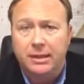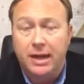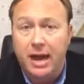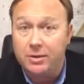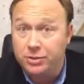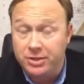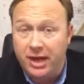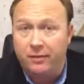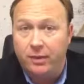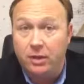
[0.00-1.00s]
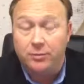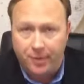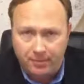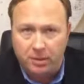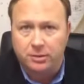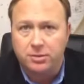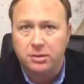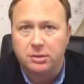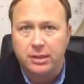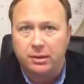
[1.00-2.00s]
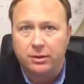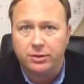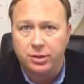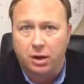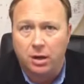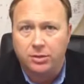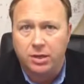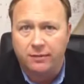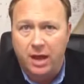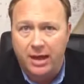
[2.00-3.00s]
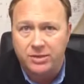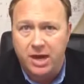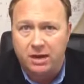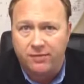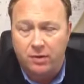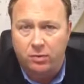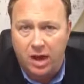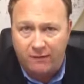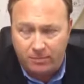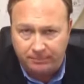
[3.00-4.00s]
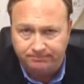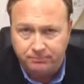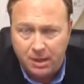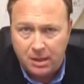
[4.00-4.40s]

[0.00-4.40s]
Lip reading: and I understand the criminals that are in charge of the hijacked federal government.